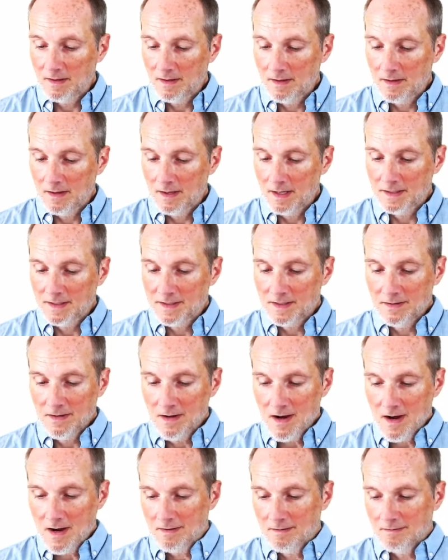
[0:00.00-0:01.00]
it's
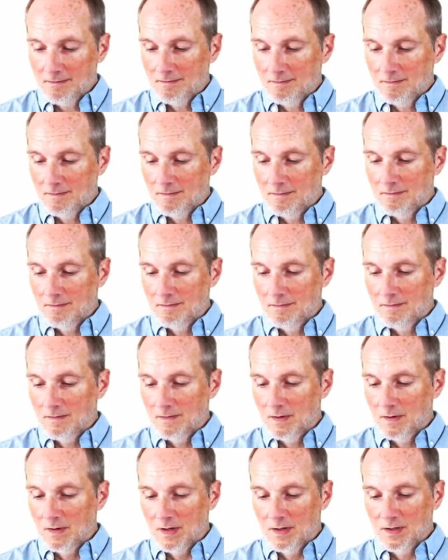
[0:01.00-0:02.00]
not
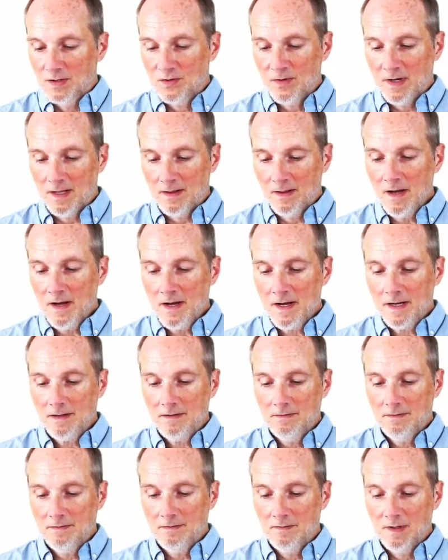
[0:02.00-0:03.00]
a straight
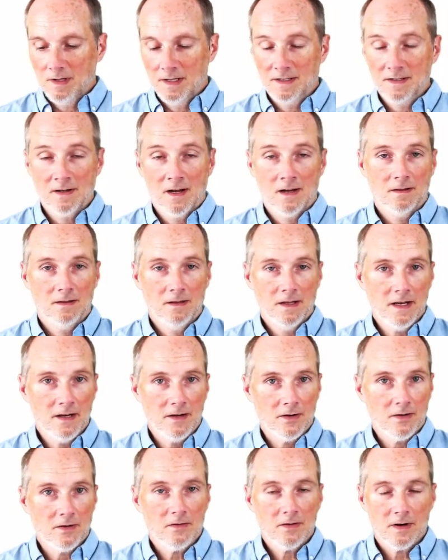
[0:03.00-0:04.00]
line. It's not
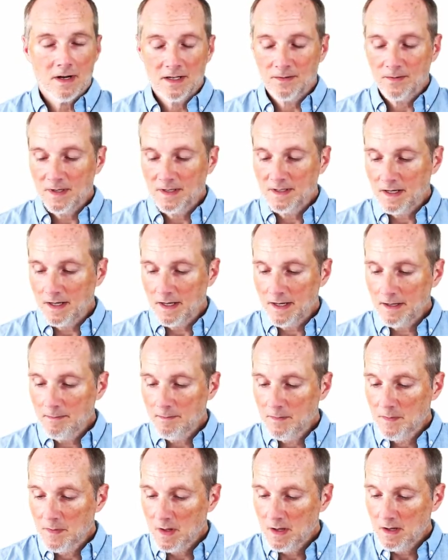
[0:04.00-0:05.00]
linear, as we say.
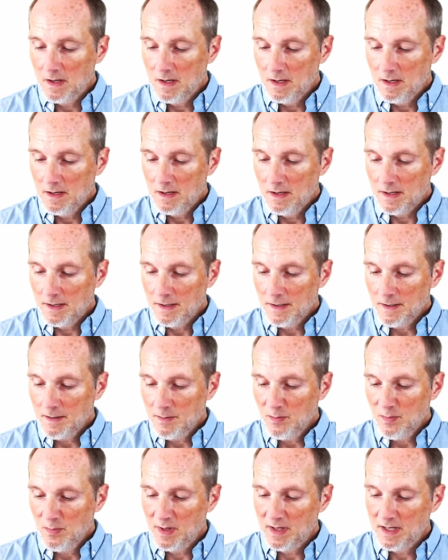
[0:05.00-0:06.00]

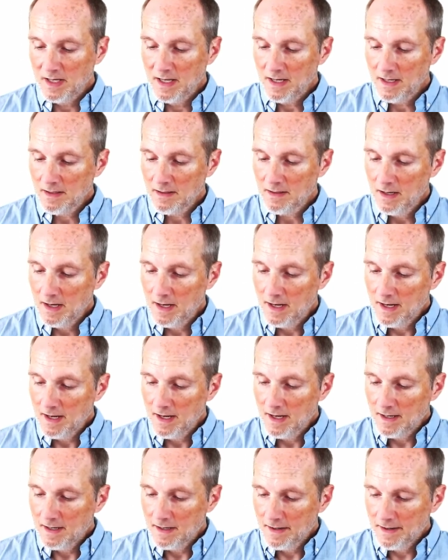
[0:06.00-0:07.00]
Um, but again,
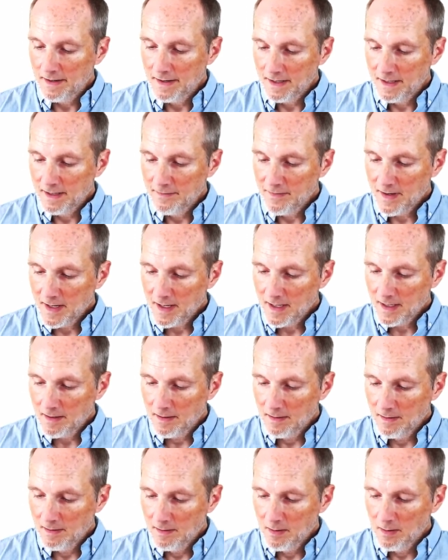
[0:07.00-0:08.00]
if I
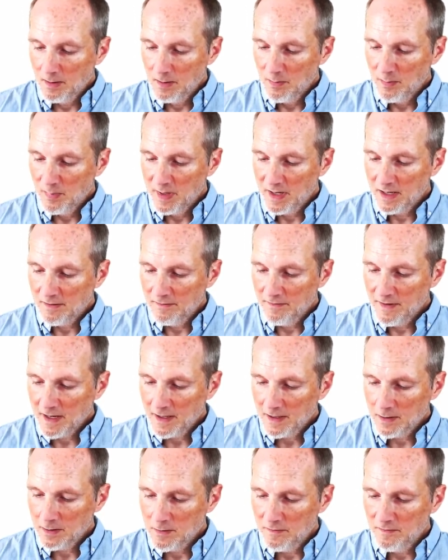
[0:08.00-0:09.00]
pick a
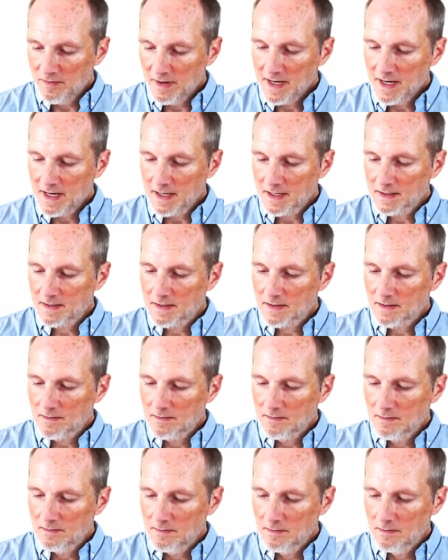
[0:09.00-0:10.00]
value of x,
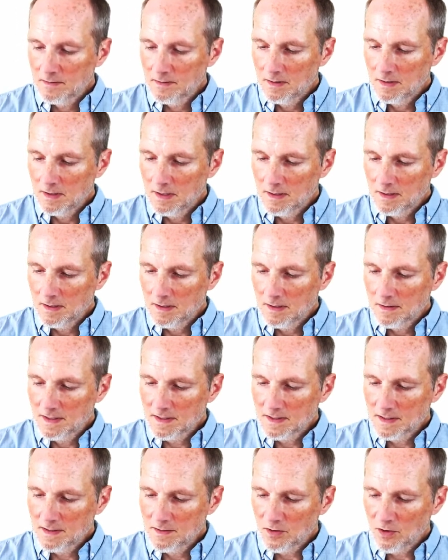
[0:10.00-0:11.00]
this
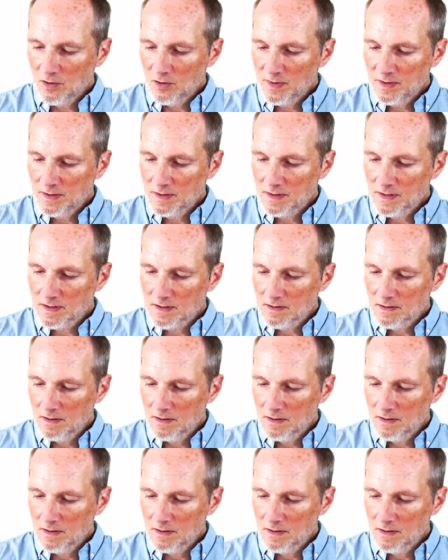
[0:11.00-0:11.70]
determines